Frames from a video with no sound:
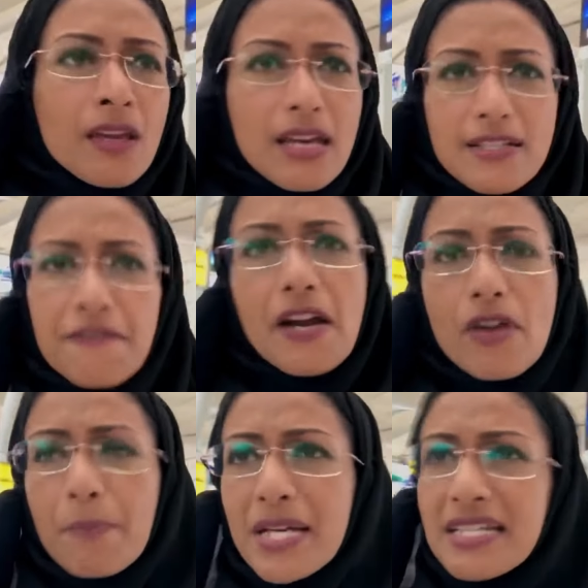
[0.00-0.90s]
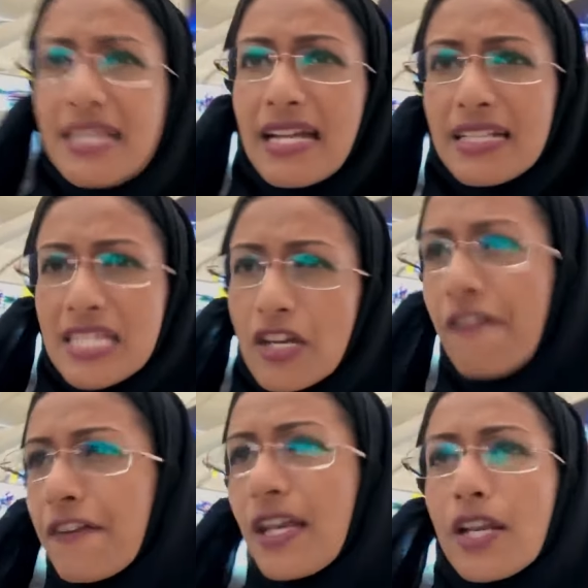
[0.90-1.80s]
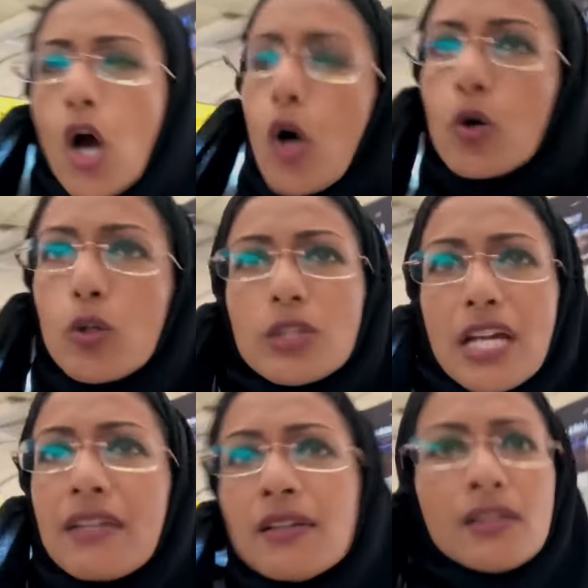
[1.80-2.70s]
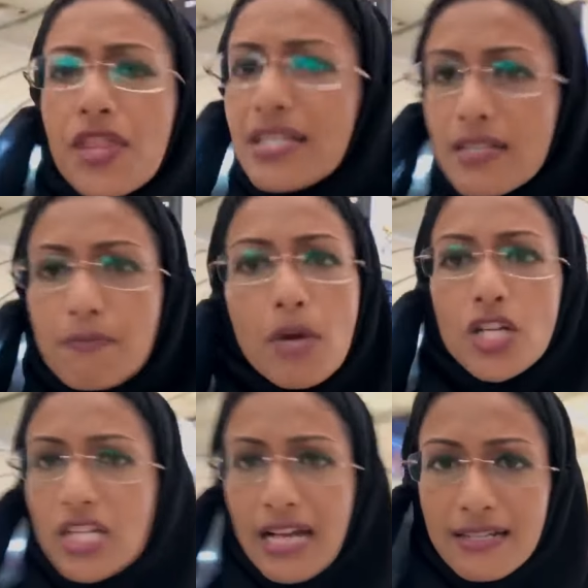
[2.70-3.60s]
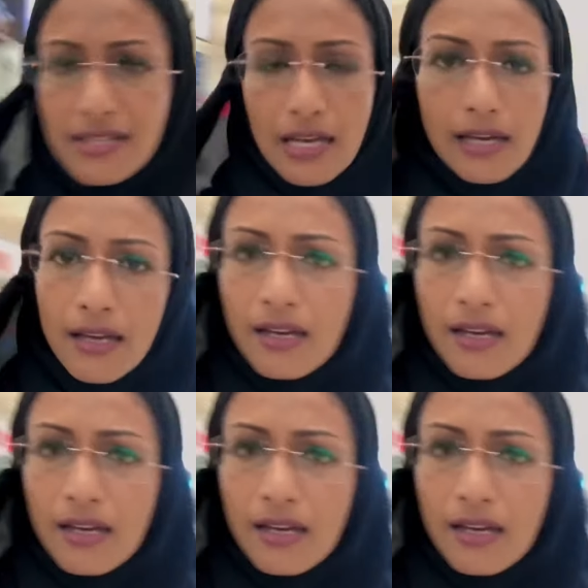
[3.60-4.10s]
It's very busy and stuffy and old, and this is much nicer.